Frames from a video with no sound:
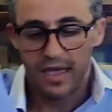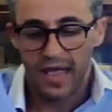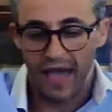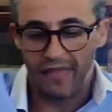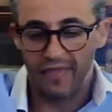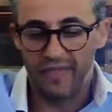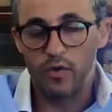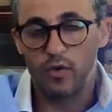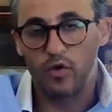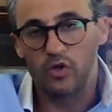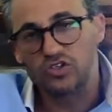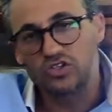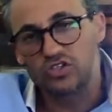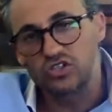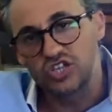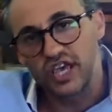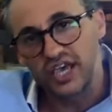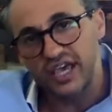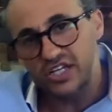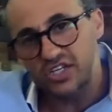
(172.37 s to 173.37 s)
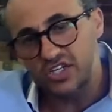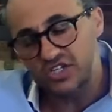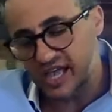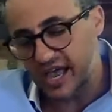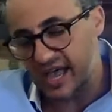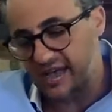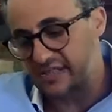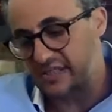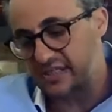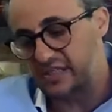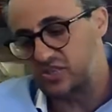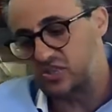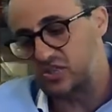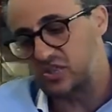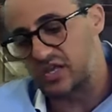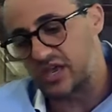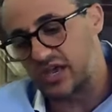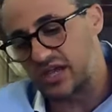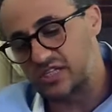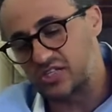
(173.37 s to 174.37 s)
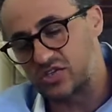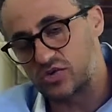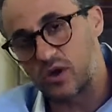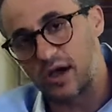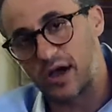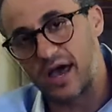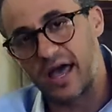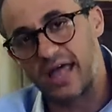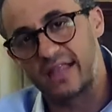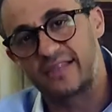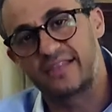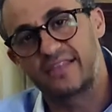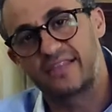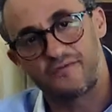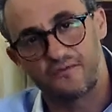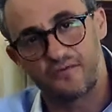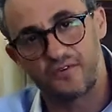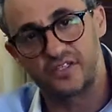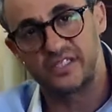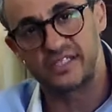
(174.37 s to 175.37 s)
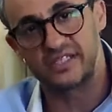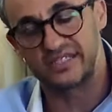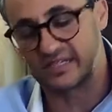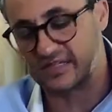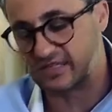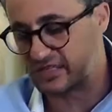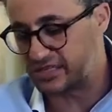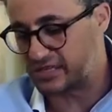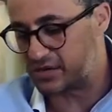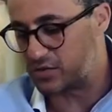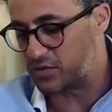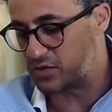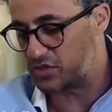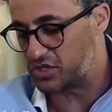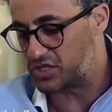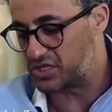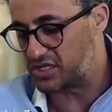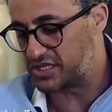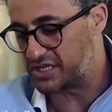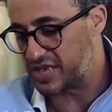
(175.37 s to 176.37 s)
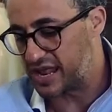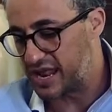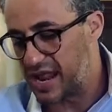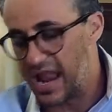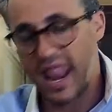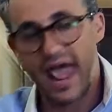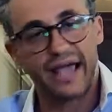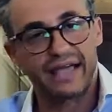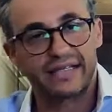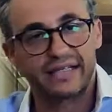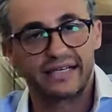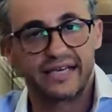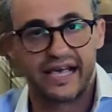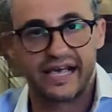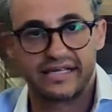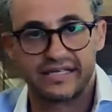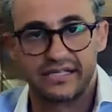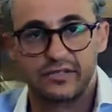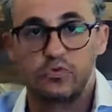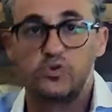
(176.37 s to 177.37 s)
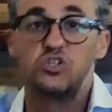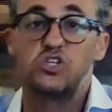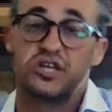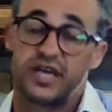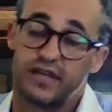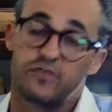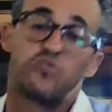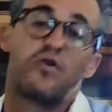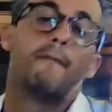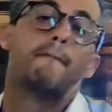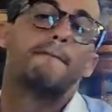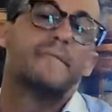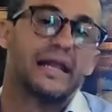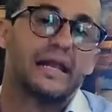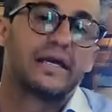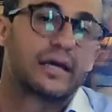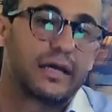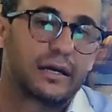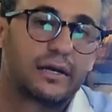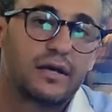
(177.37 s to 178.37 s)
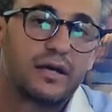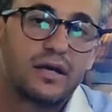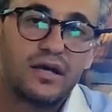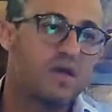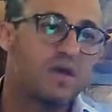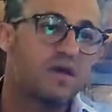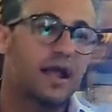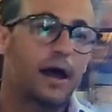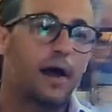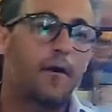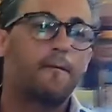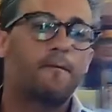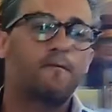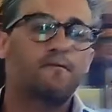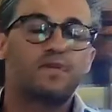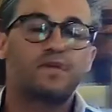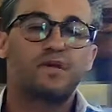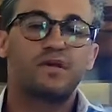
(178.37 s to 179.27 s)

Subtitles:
and they want to change that into a different acidity, which is lactic acid, which you get from milk. Now